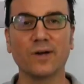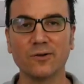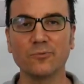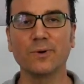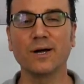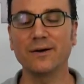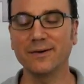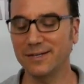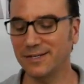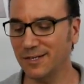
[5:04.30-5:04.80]
run
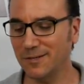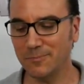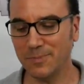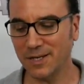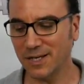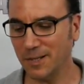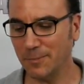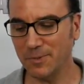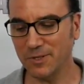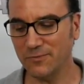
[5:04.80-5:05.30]
well. He didn't
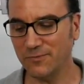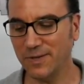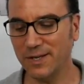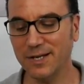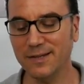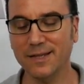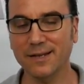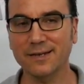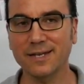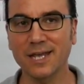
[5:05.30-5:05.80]
pick up his
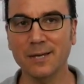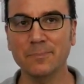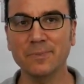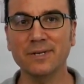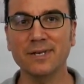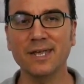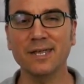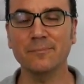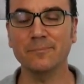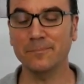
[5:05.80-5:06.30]
feet in that
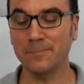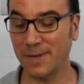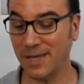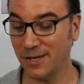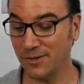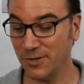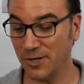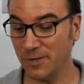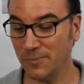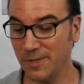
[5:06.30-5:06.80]
Tampa
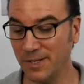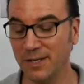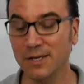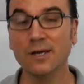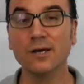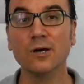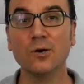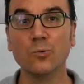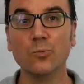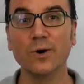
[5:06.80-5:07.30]
Bay Derby,
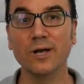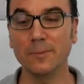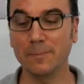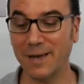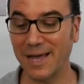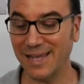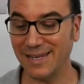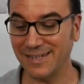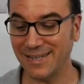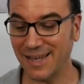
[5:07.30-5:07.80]
won
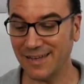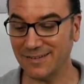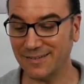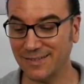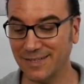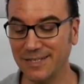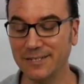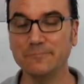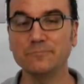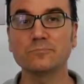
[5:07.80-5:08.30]
by
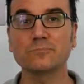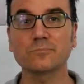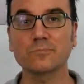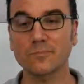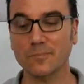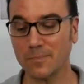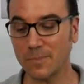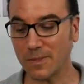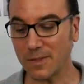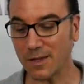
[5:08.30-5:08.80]
Destin,
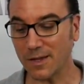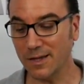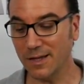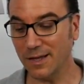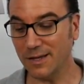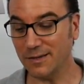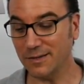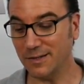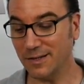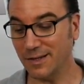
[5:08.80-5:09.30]

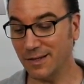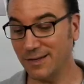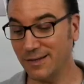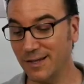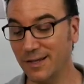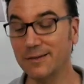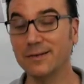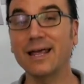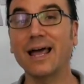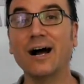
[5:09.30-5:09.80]
uh,
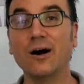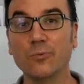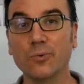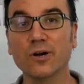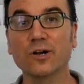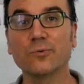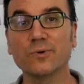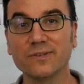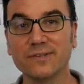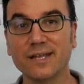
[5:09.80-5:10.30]
and, and
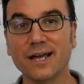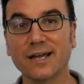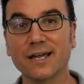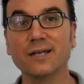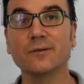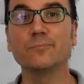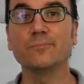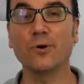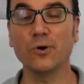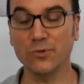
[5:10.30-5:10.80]
Outwork was
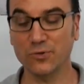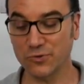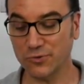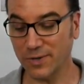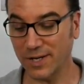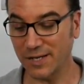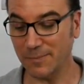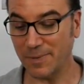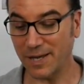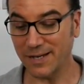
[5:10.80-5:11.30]
second, both
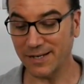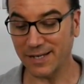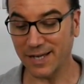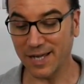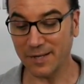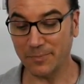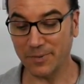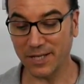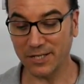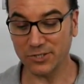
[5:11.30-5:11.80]
trained by
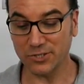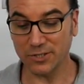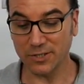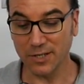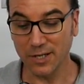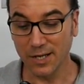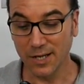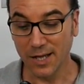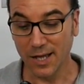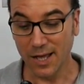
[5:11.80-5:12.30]
Todd Pletcher.